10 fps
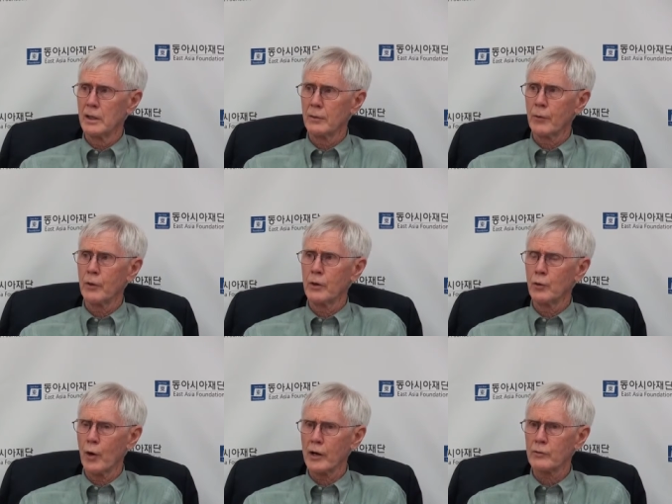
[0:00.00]
If the
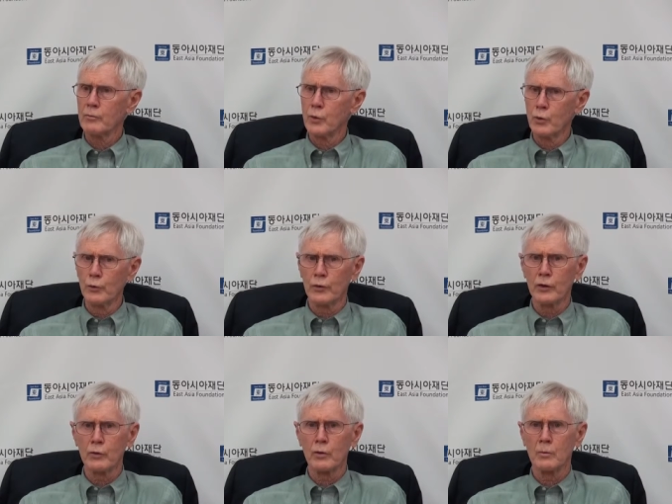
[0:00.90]
U.S. moves
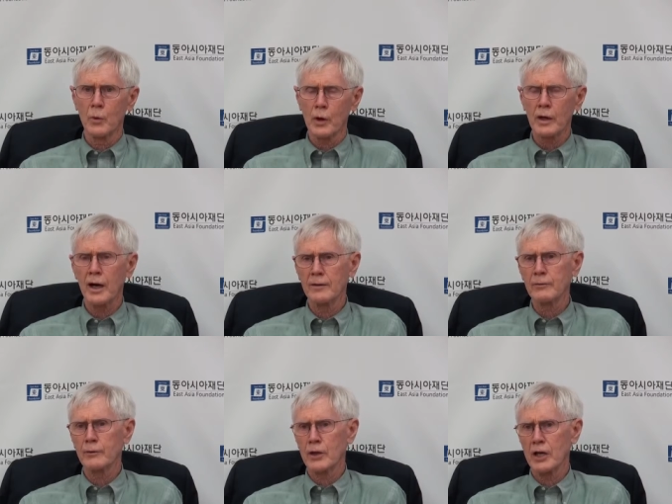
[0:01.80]
into a more
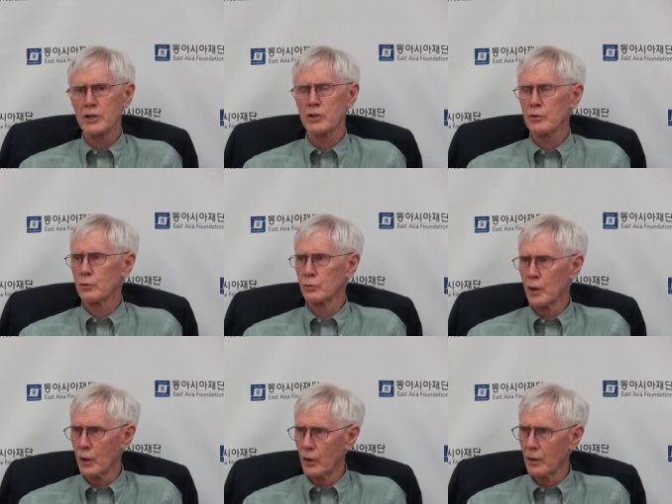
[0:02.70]
confrontational
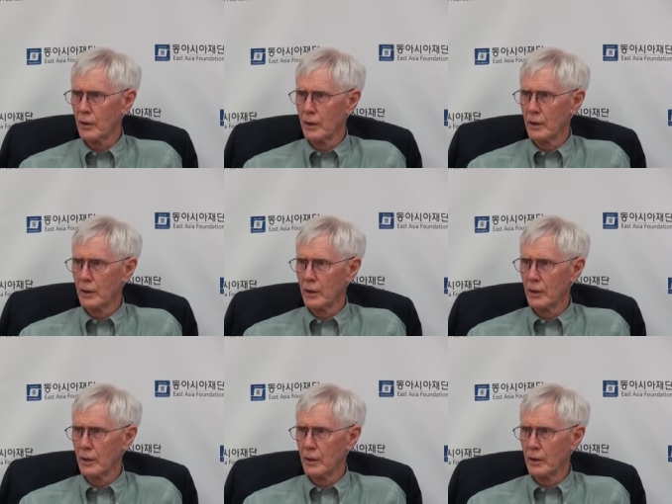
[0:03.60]
role,